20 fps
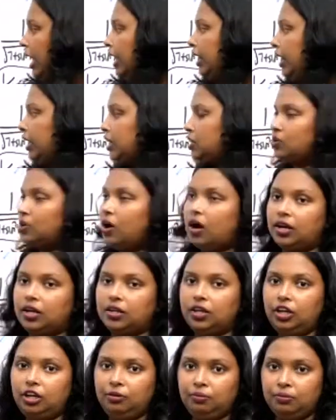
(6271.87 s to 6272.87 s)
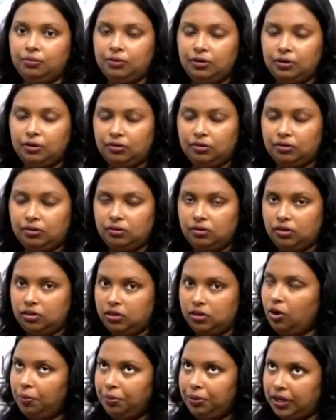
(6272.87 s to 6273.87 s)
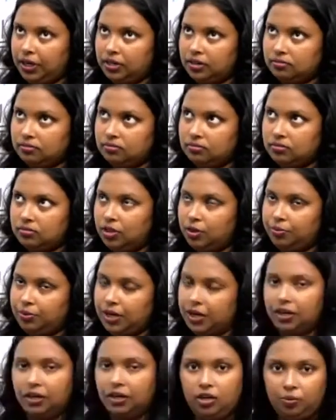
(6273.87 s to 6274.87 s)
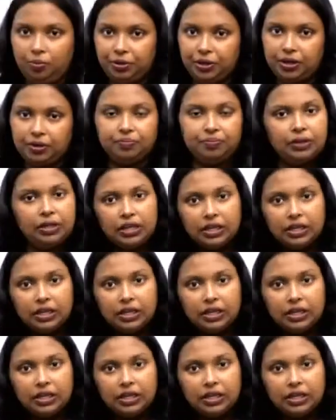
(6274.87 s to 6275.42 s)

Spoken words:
and x squared in the denominator. Numerator, denominator.